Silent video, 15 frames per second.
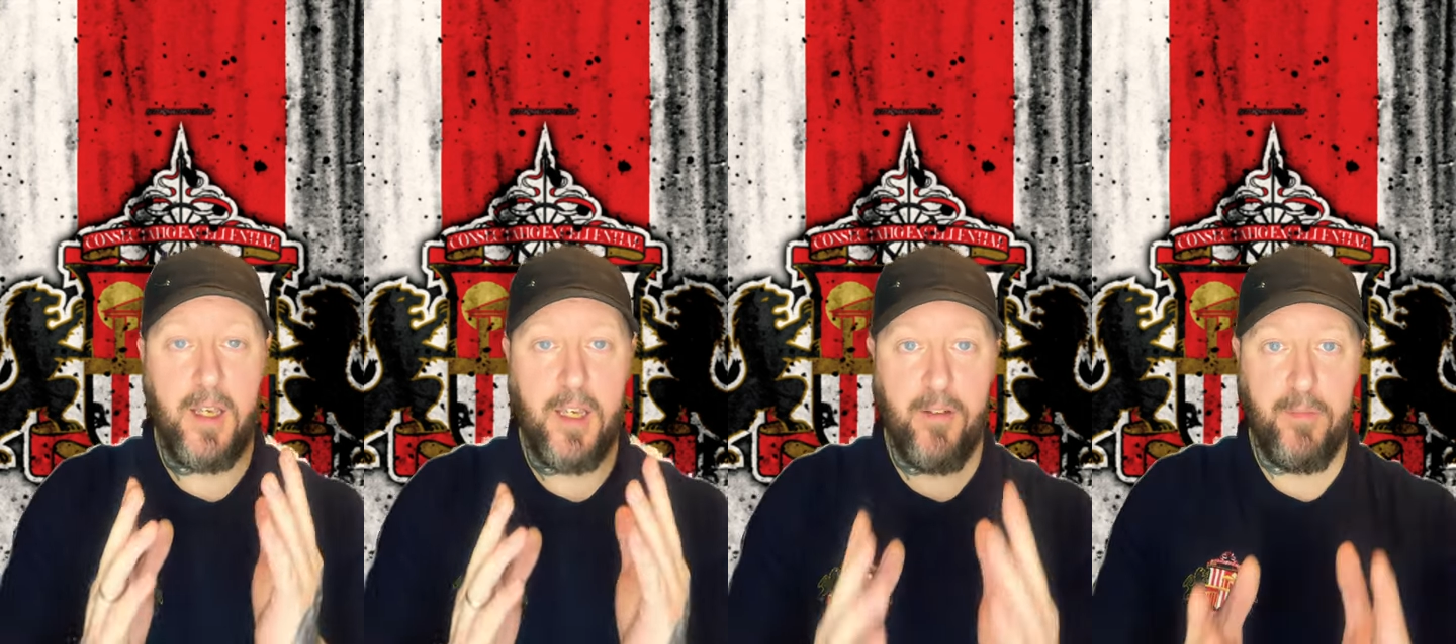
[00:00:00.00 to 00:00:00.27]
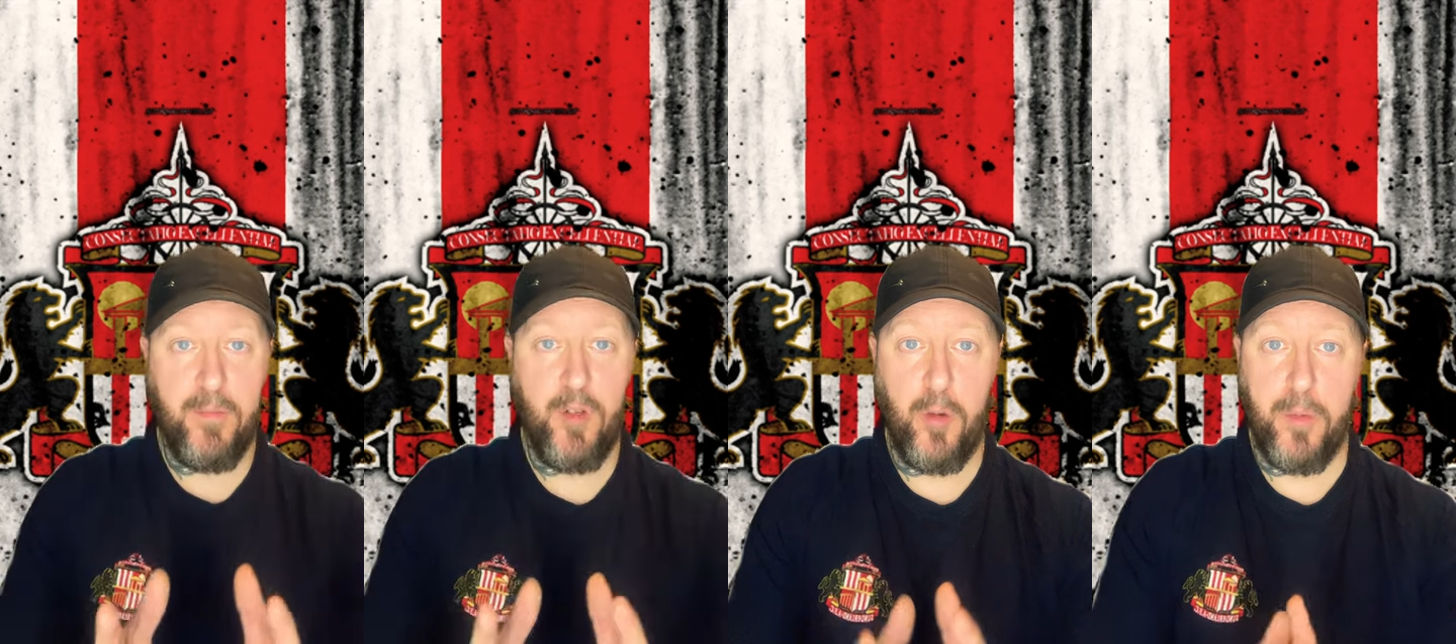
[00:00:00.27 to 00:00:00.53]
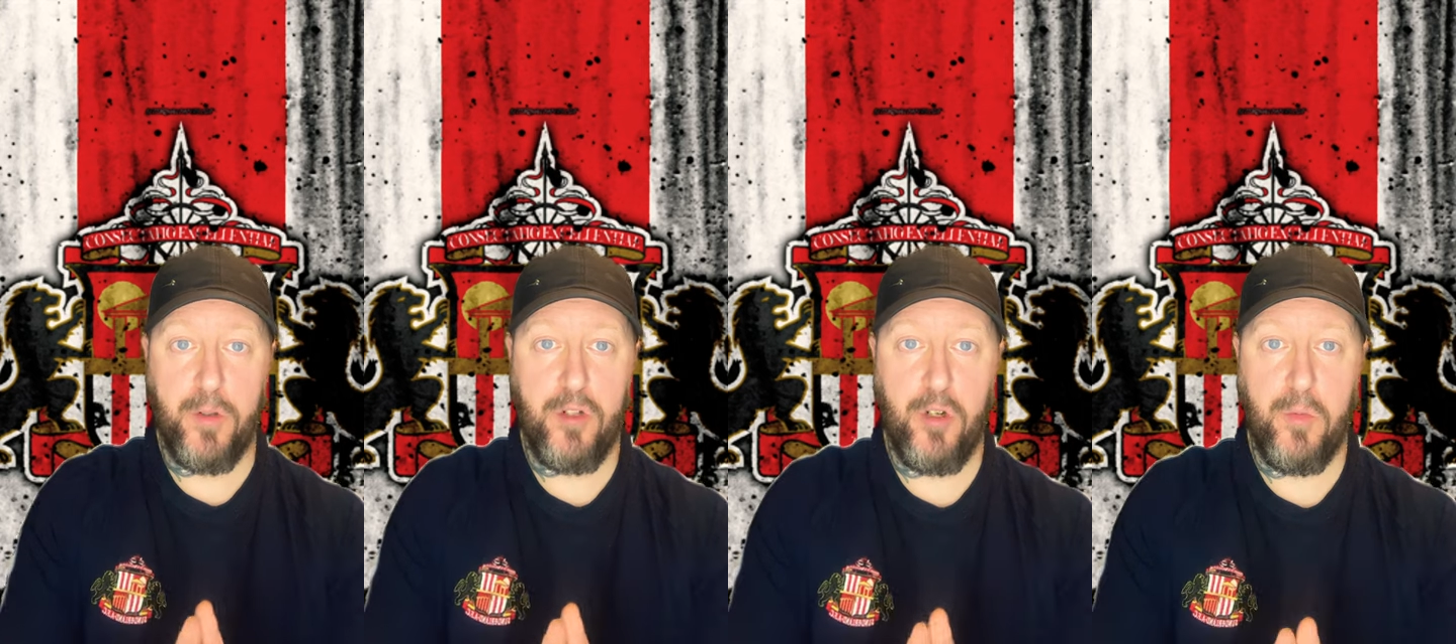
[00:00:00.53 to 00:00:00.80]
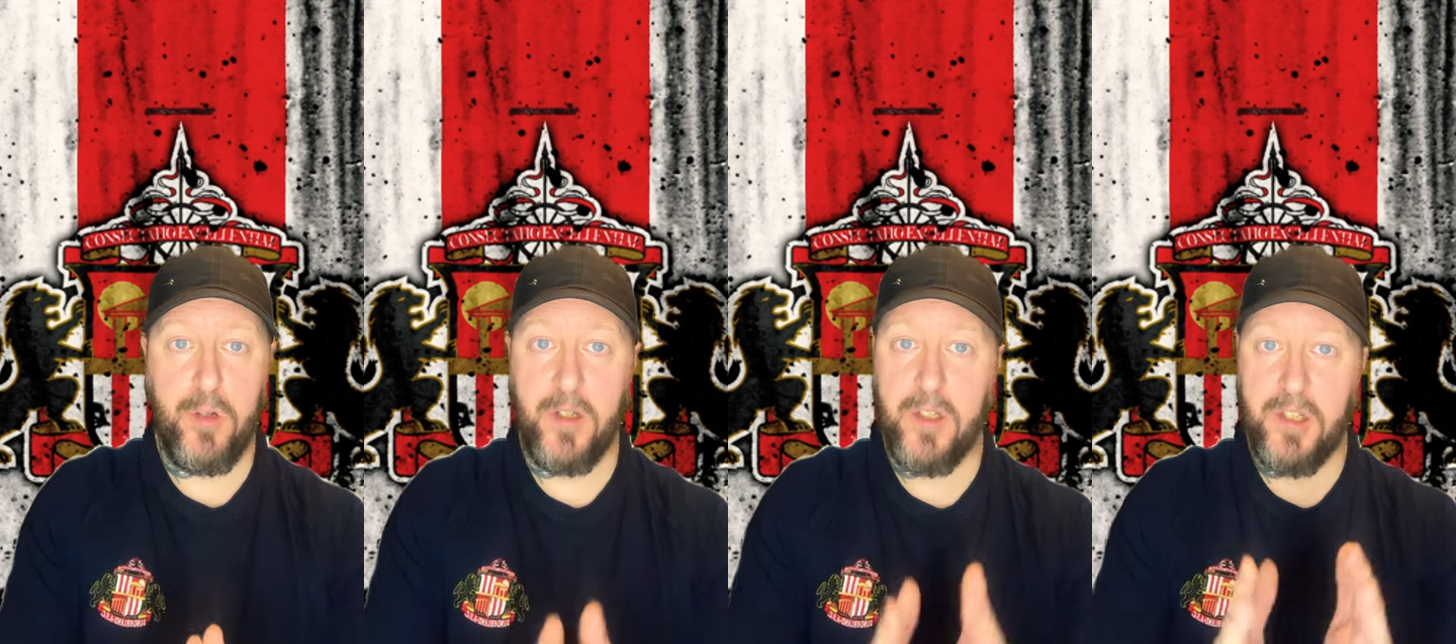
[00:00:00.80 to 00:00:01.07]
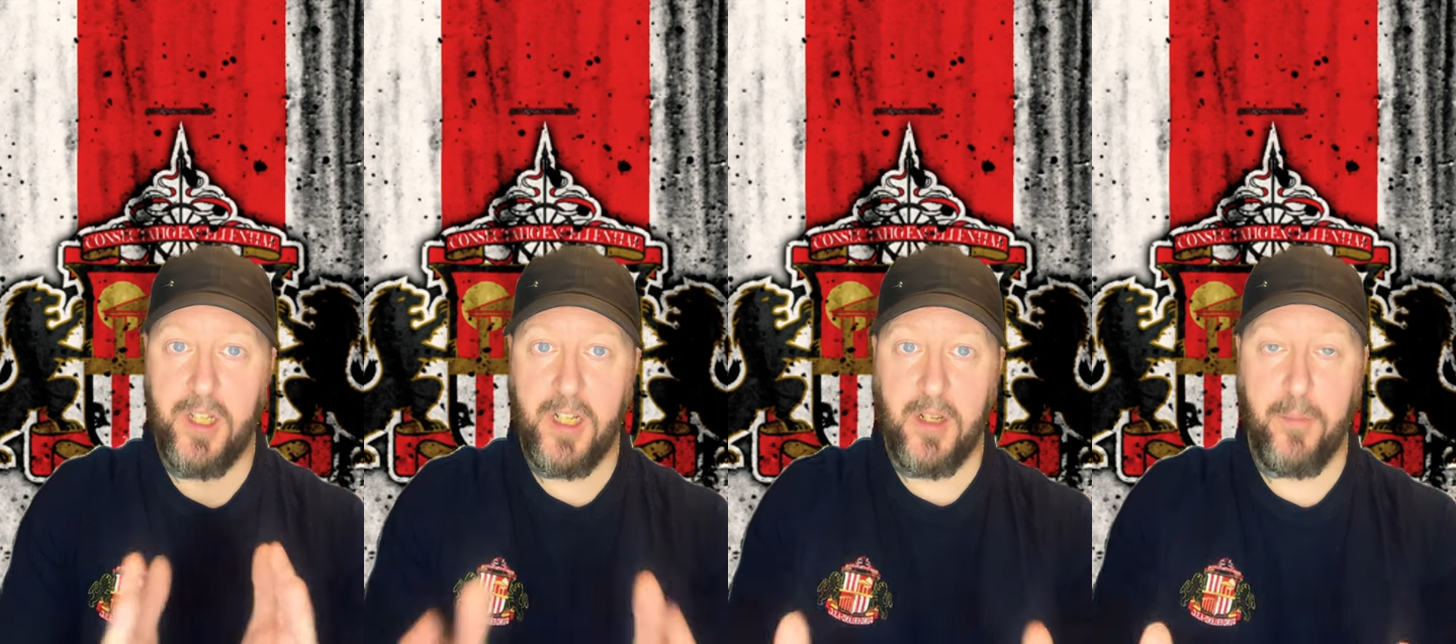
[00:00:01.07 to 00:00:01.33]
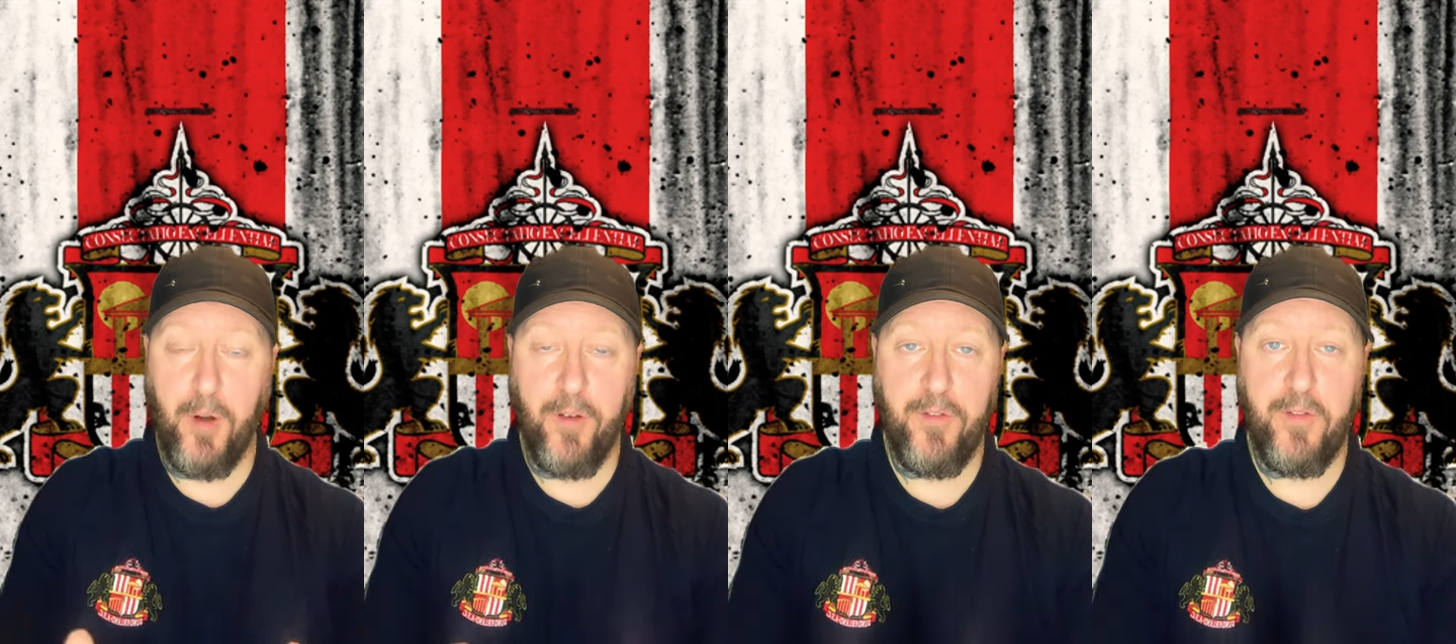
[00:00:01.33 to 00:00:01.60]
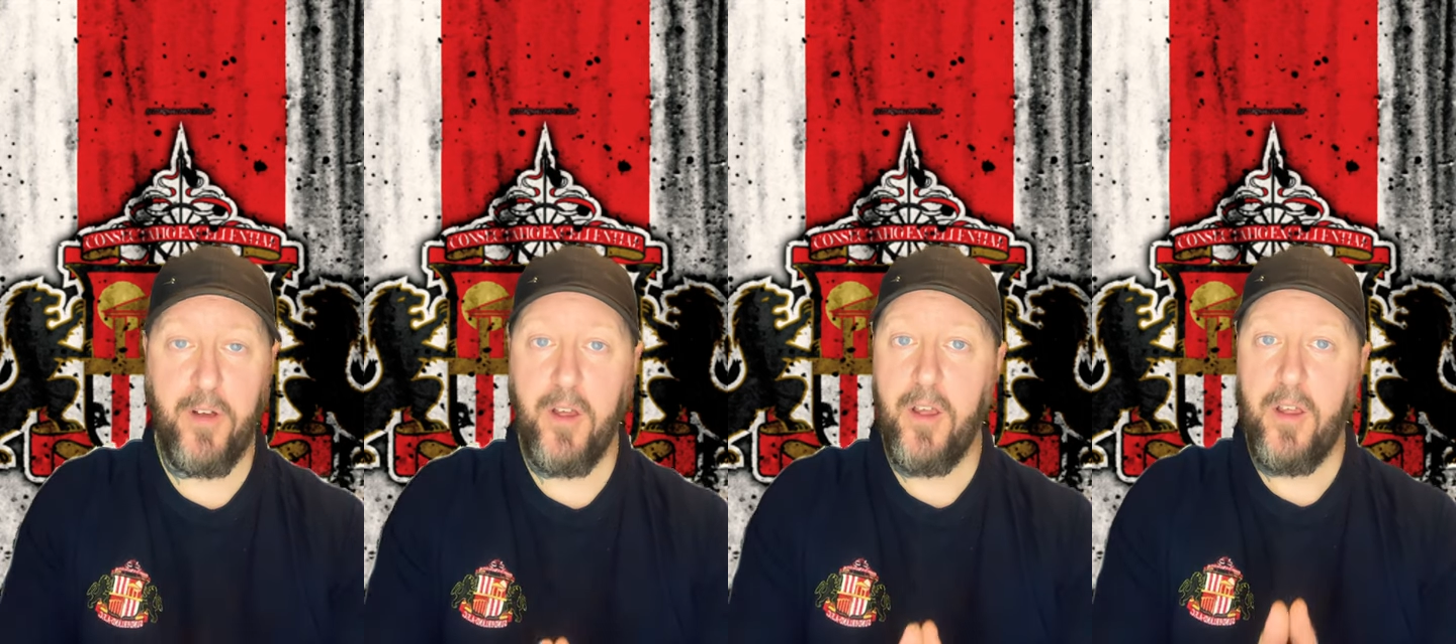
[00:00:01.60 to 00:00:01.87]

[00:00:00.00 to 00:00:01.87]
gave him the opportunity to send him off.